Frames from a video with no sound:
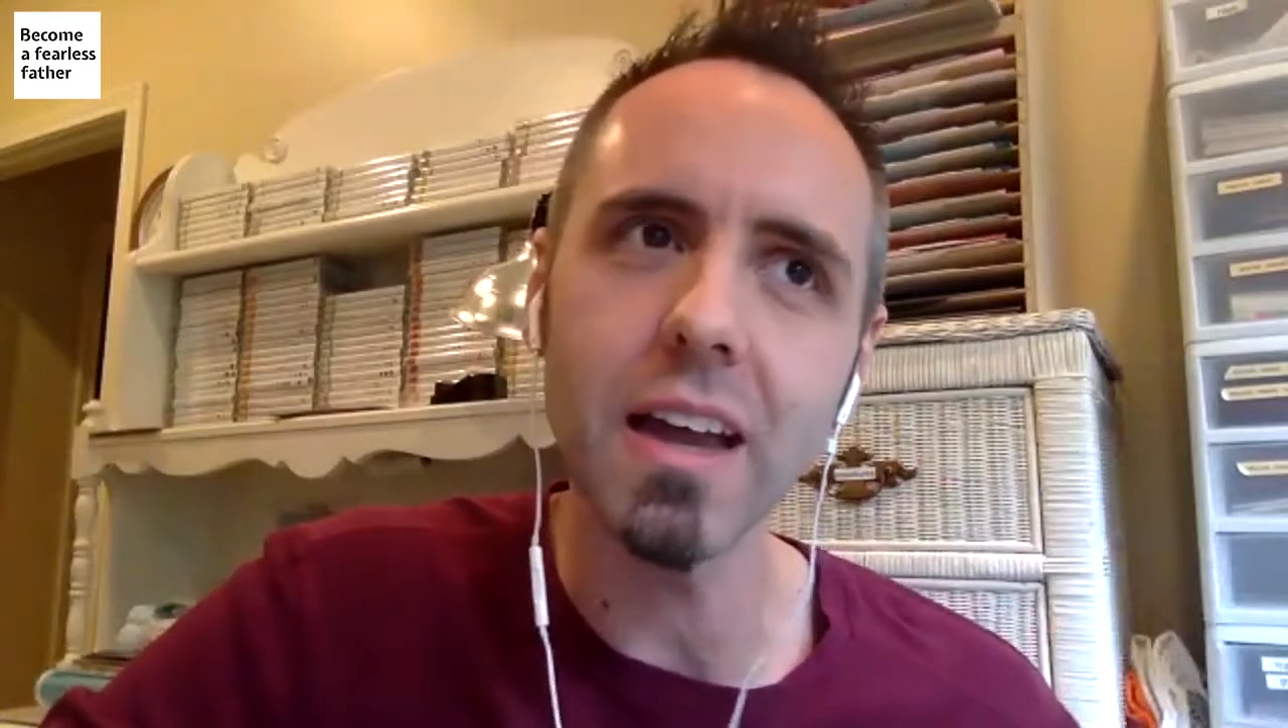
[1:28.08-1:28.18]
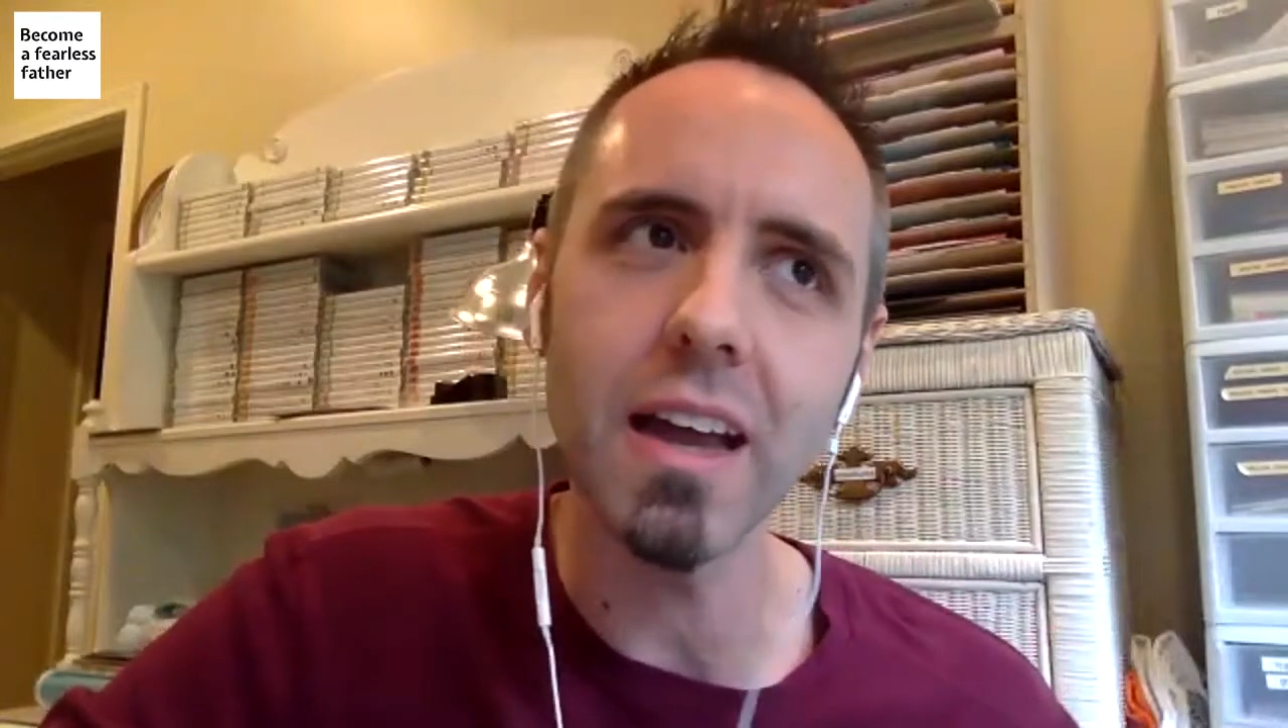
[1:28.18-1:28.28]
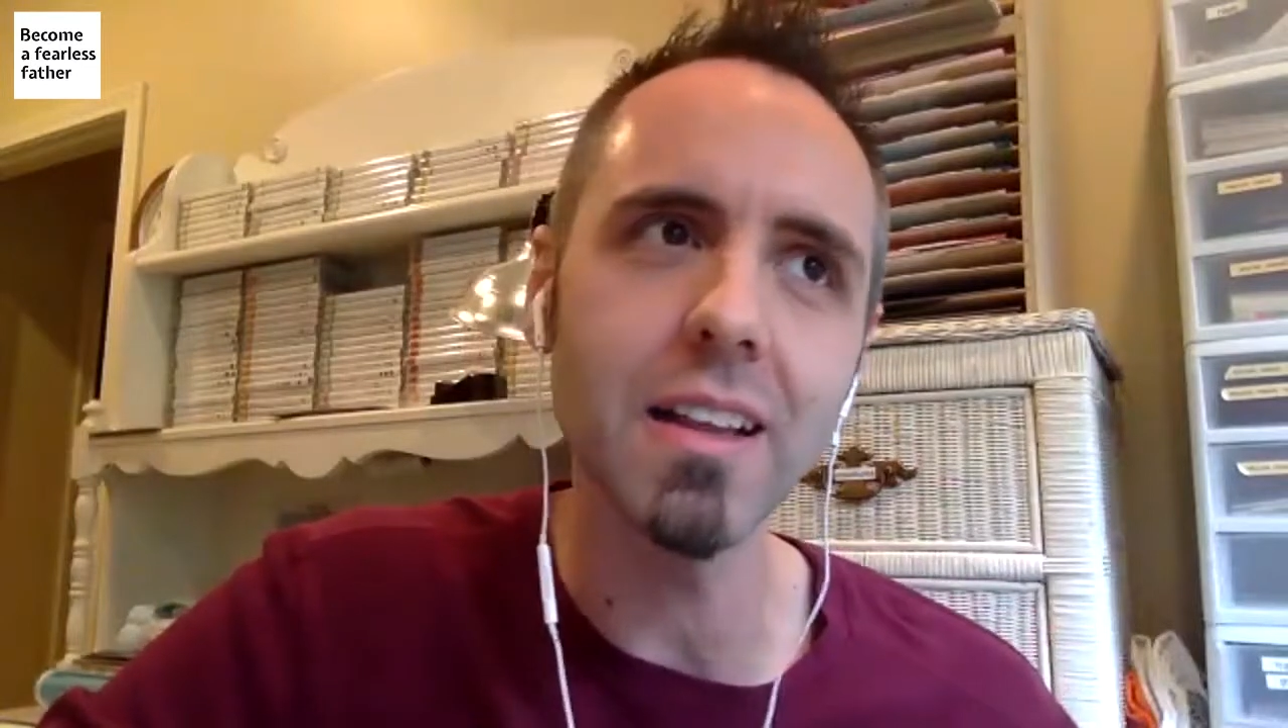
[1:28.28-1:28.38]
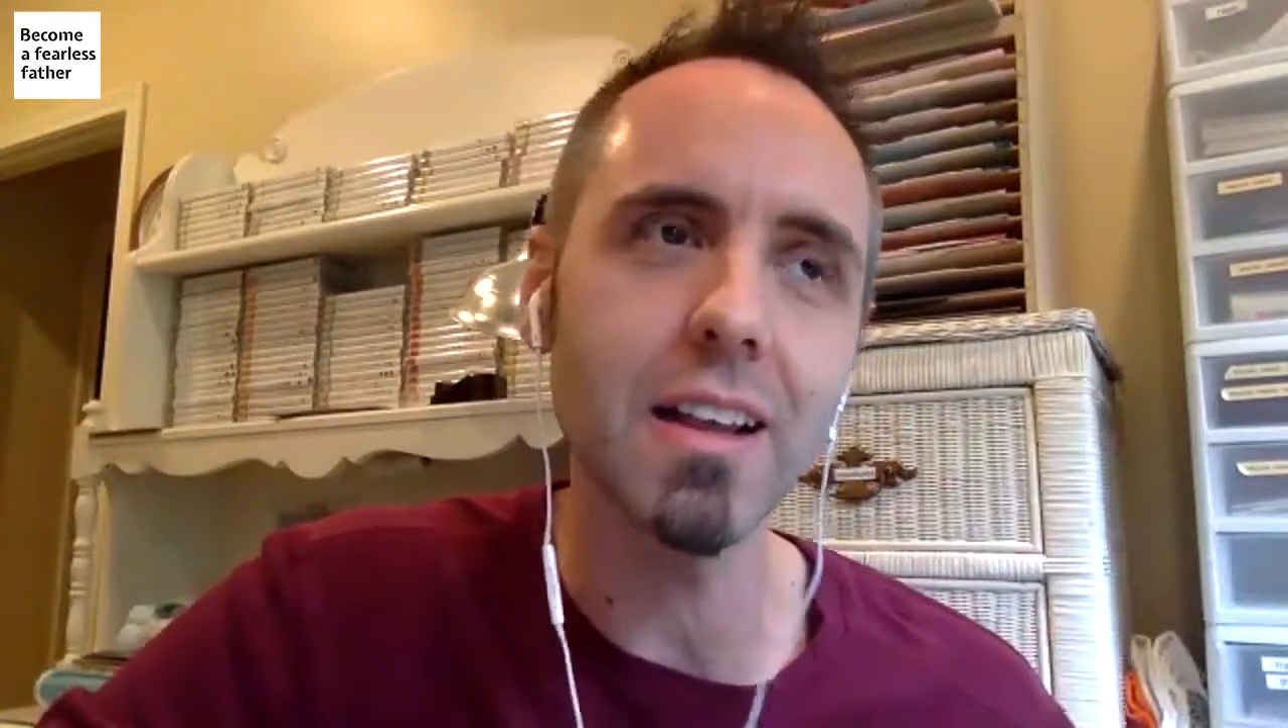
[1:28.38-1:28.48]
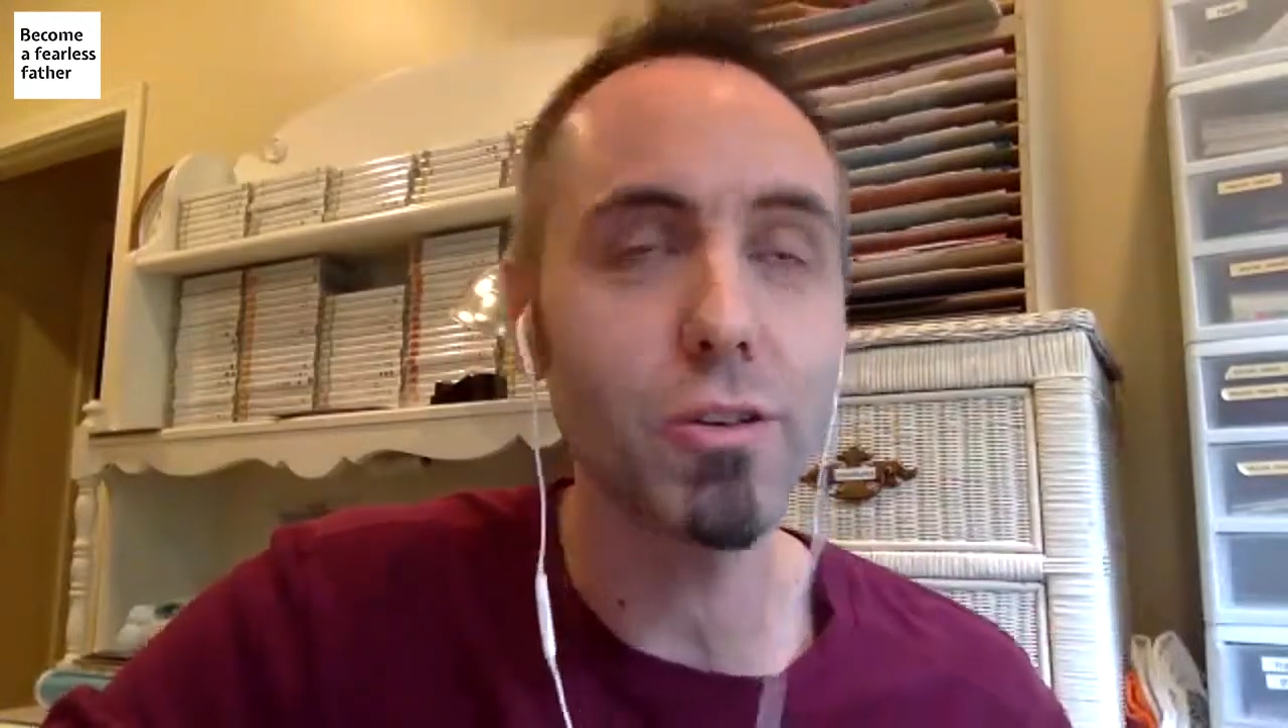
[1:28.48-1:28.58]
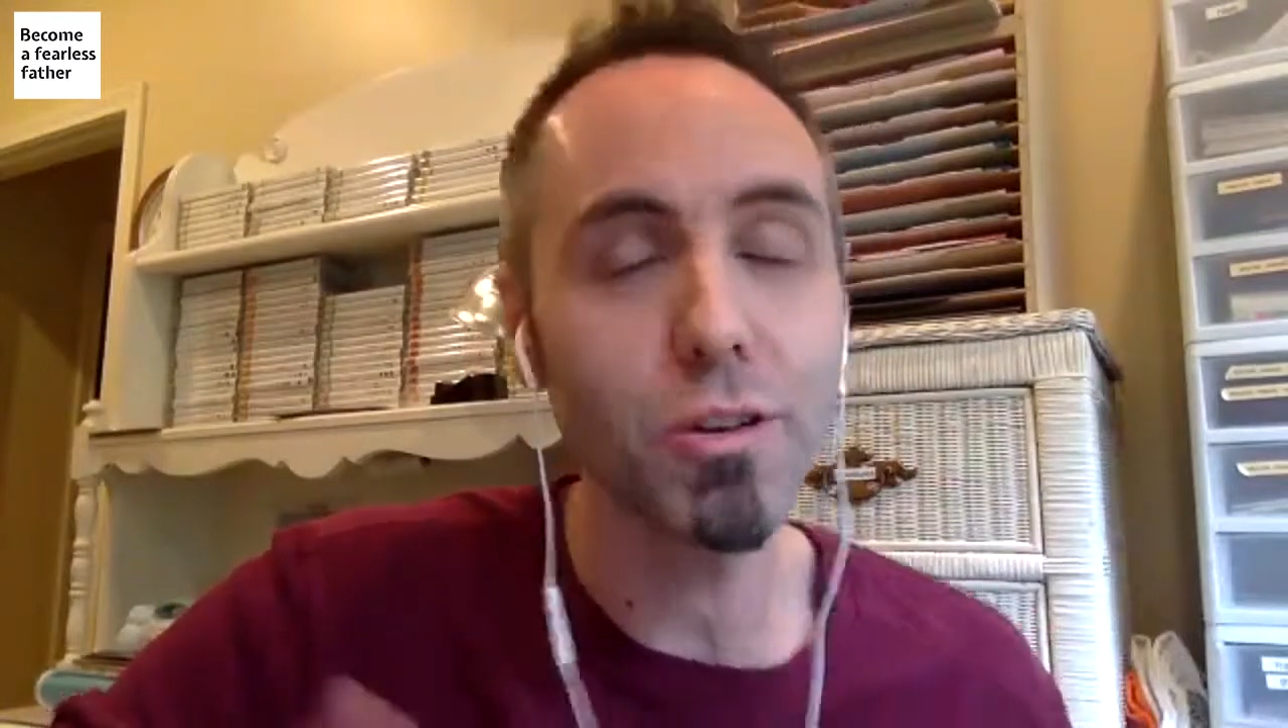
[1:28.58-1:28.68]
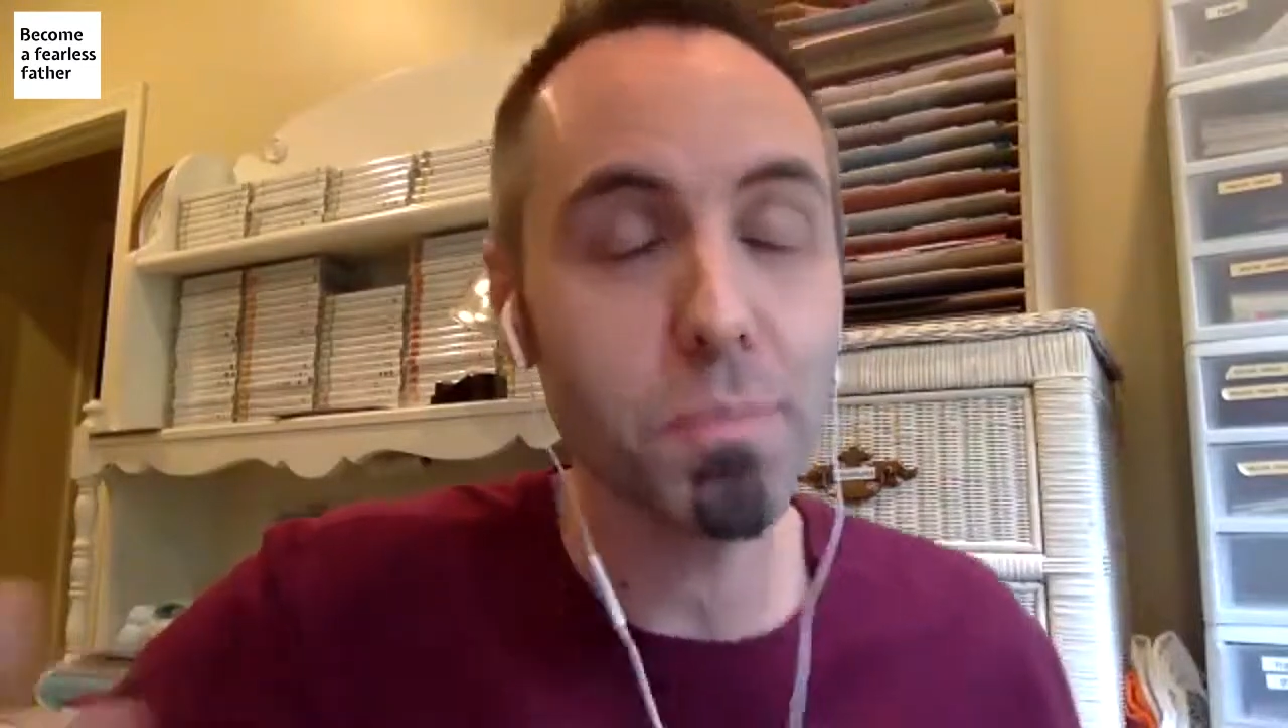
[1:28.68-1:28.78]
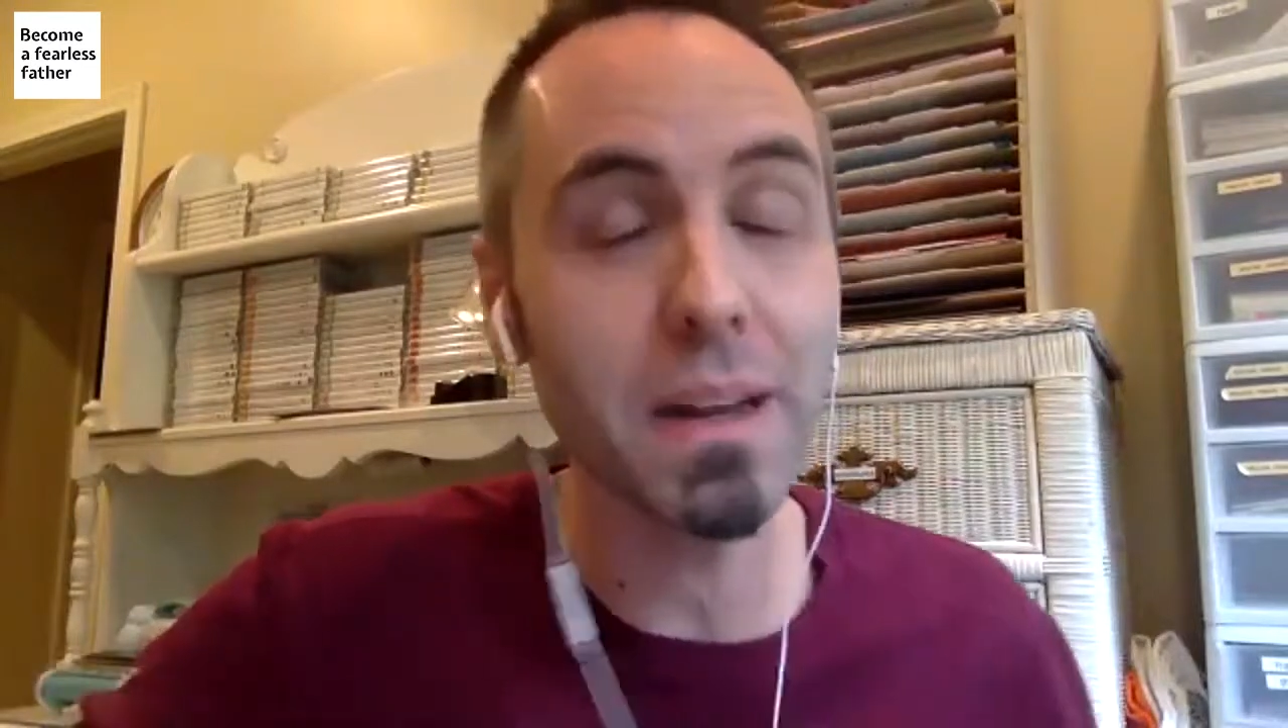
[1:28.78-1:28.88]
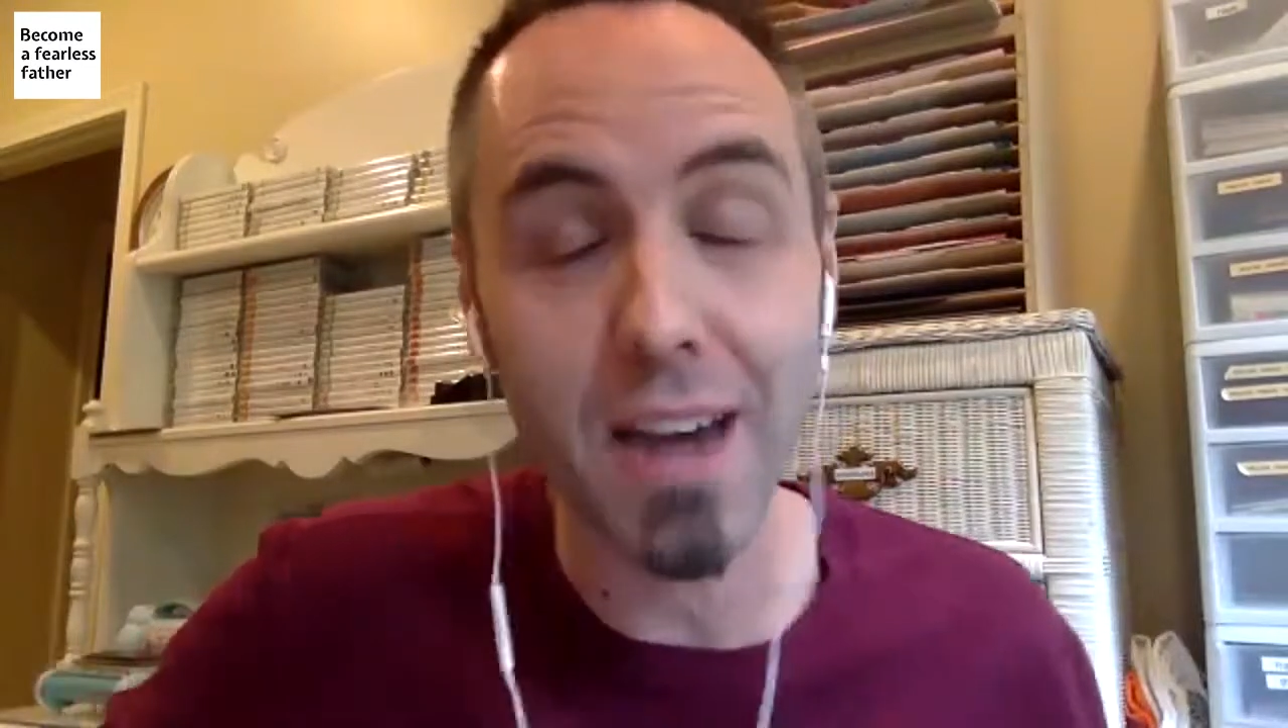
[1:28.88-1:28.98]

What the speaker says: it could be